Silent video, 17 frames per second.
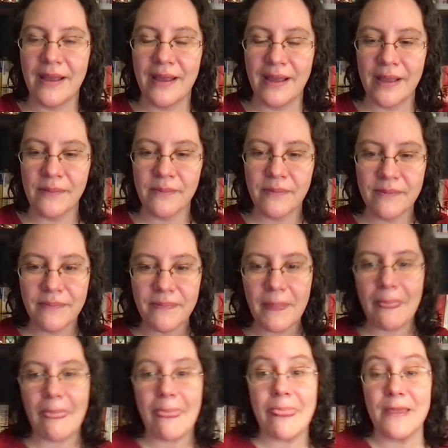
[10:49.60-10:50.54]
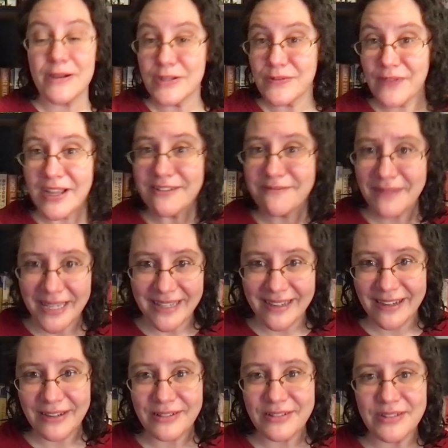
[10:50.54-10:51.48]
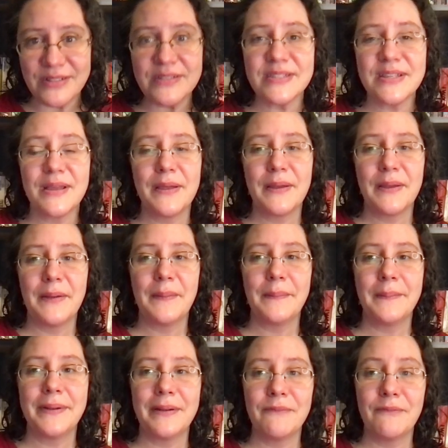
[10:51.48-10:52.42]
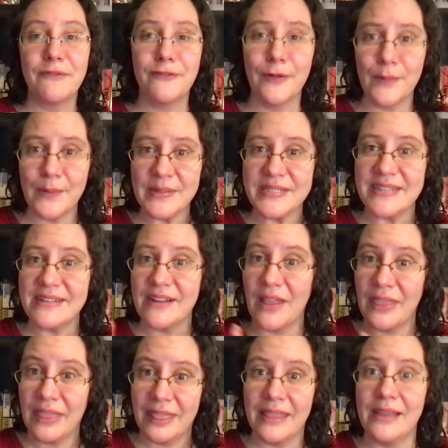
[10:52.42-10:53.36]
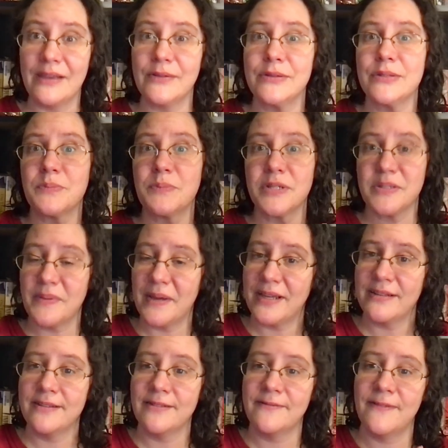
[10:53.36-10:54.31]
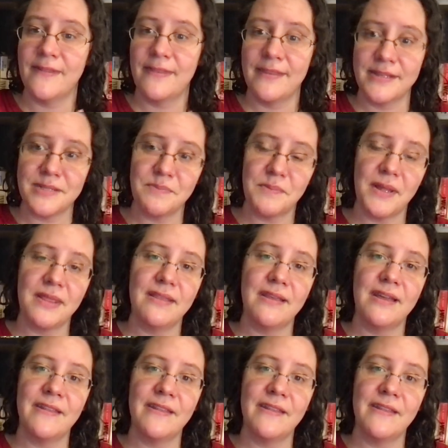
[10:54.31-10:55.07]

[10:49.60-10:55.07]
I, there's five main characters, but I'm focusing on Theo's perspective this month.